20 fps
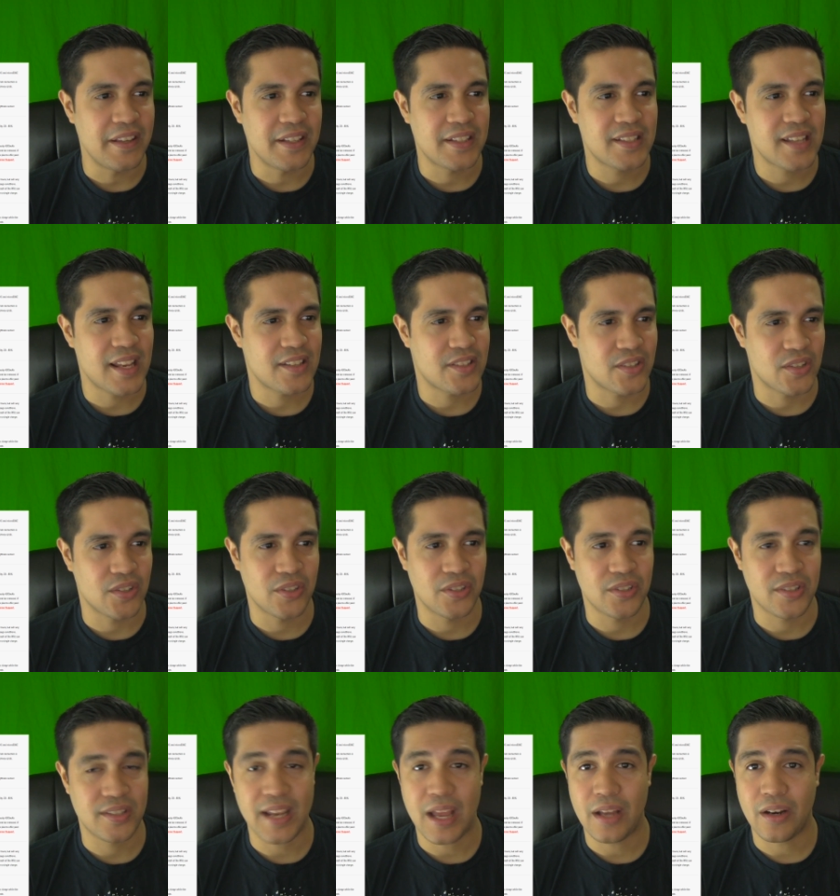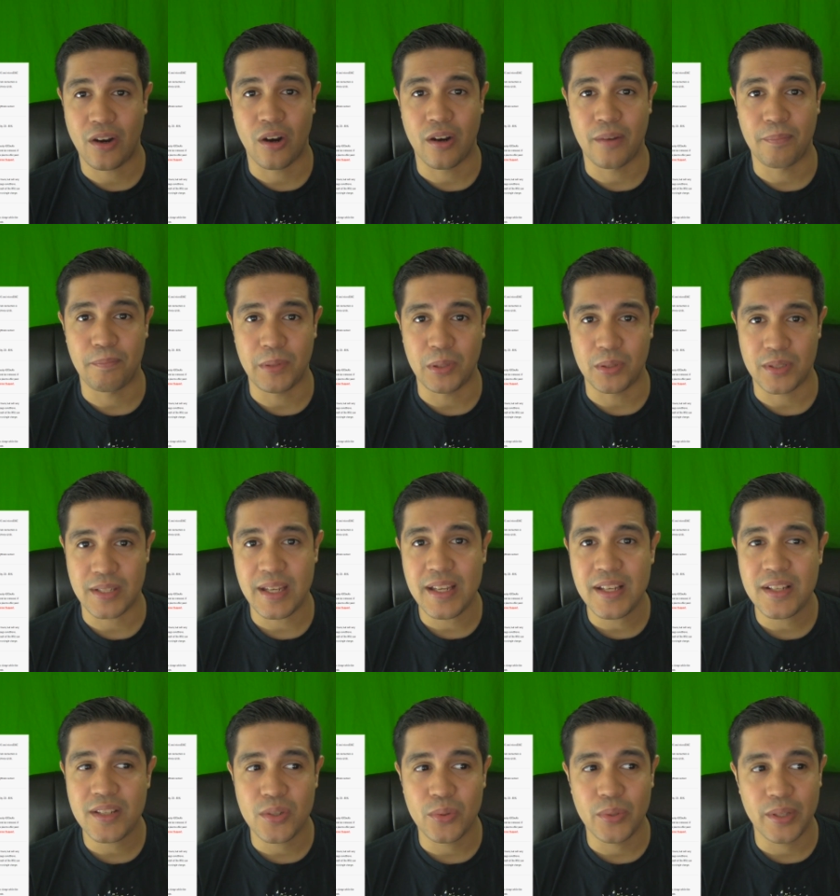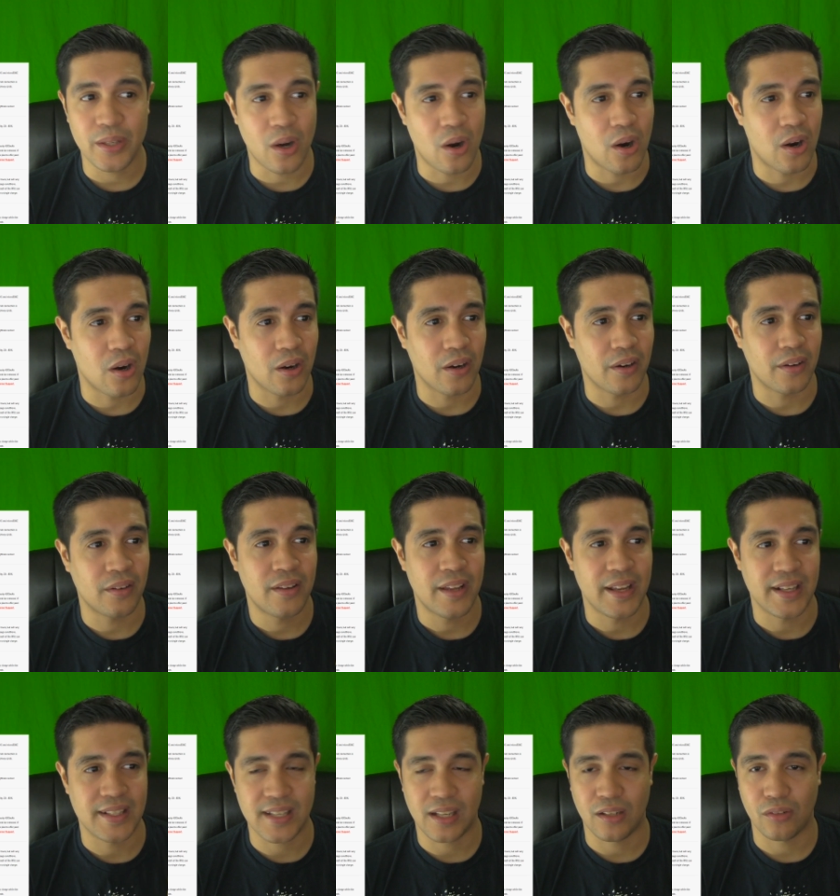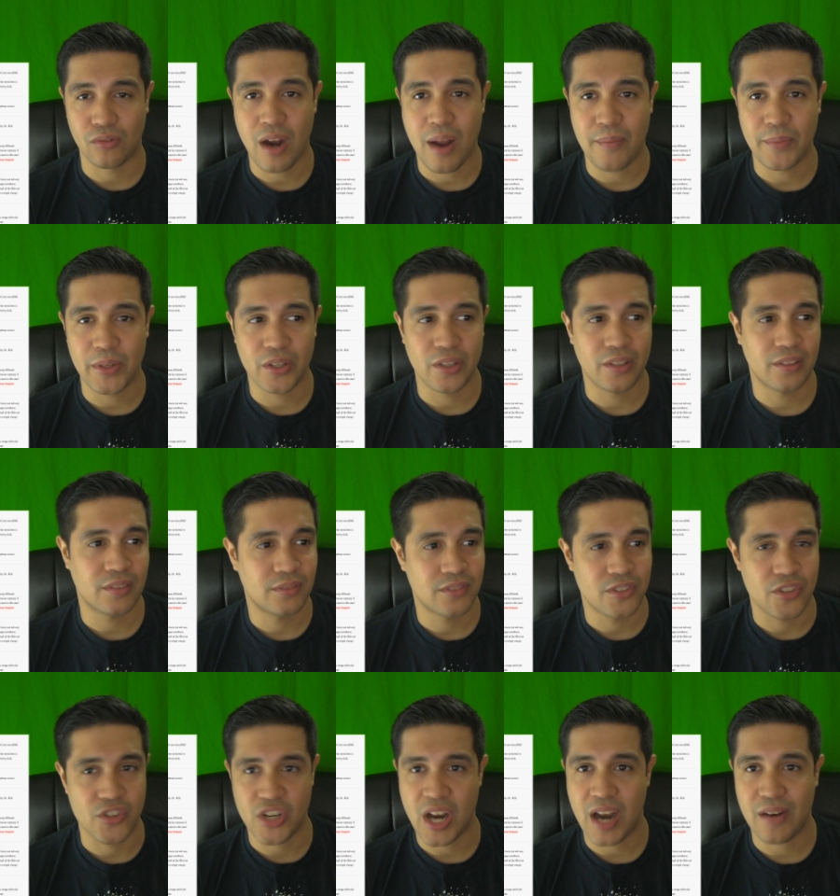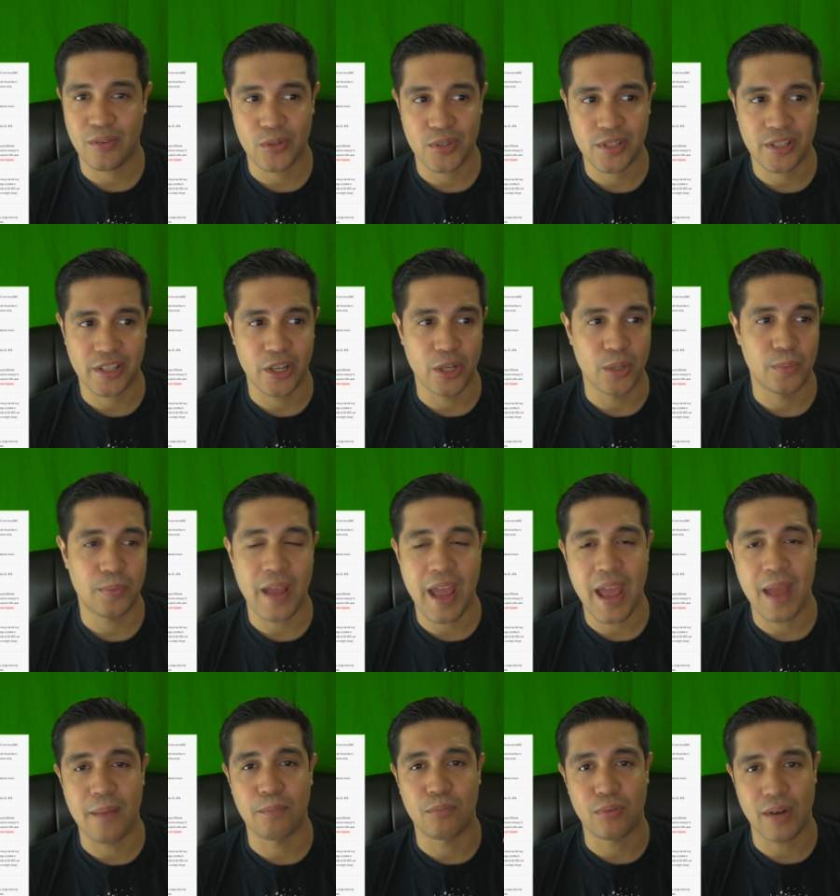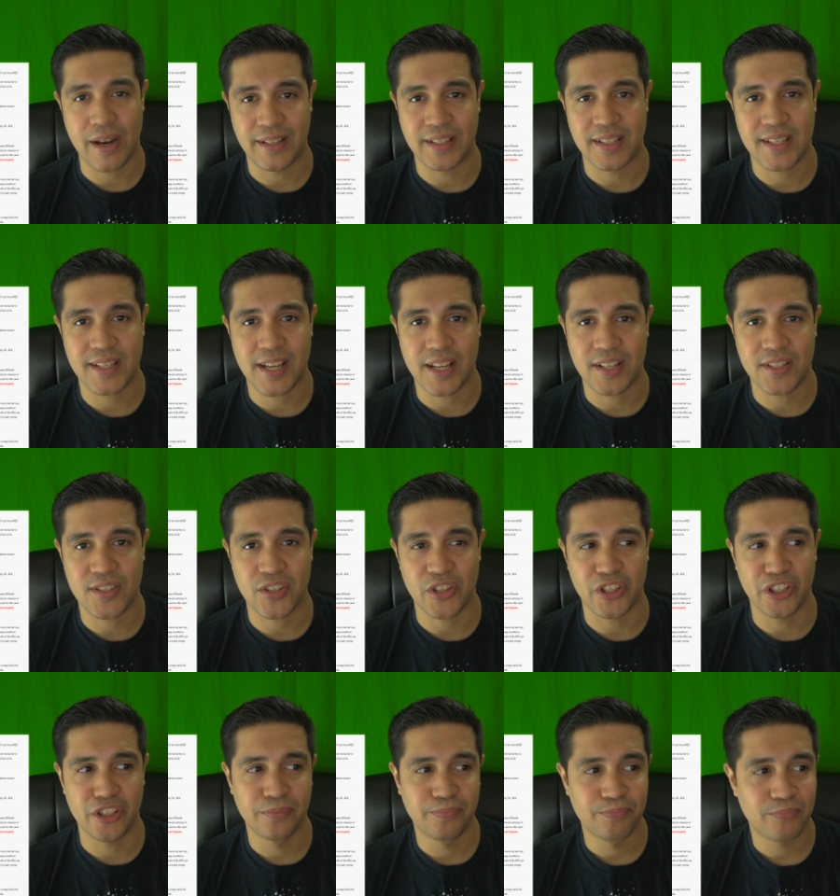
The sensors that are built into it are accelerometer, gyroscope, and brightness sensor.